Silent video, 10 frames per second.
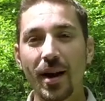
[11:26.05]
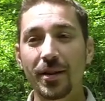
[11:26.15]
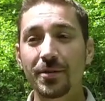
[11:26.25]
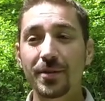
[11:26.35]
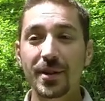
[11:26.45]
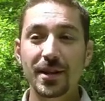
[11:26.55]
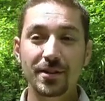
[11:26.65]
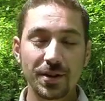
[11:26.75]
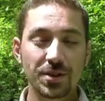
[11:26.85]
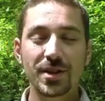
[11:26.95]
And
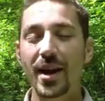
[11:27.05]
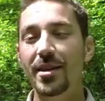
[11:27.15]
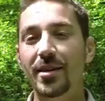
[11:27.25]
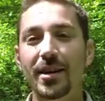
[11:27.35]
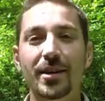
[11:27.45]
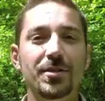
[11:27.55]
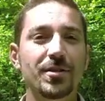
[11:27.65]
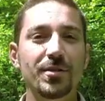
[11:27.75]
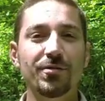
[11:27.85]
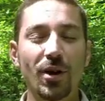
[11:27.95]
it does say that it can
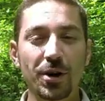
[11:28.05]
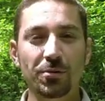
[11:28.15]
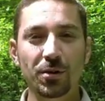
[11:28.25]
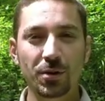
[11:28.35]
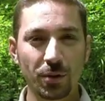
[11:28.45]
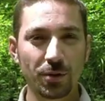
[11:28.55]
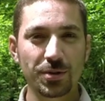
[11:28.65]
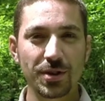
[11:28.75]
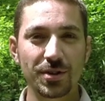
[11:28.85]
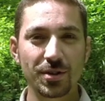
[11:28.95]
do viral
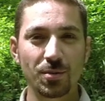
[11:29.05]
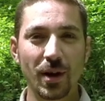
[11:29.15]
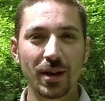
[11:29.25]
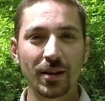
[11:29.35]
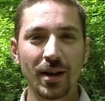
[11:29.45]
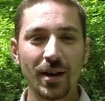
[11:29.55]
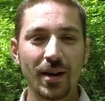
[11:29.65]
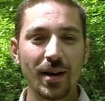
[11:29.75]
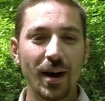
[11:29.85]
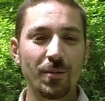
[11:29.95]
causes as well.
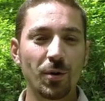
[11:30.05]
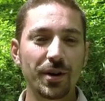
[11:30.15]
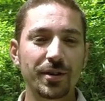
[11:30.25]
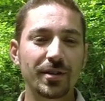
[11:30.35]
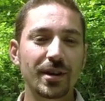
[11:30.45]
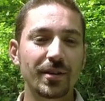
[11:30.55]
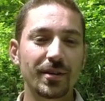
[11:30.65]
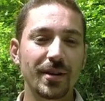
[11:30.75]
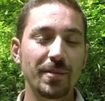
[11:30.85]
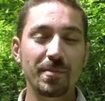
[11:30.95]
And what I
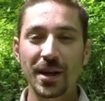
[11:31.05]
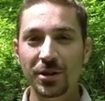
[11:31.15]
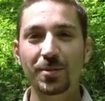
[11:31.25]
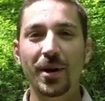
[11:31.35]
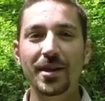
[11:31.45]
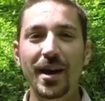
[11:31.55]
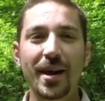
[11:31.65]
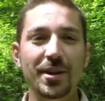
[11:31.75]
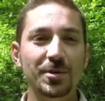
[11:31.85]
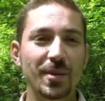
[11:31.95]
think it means by
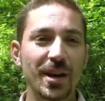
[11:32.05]
that is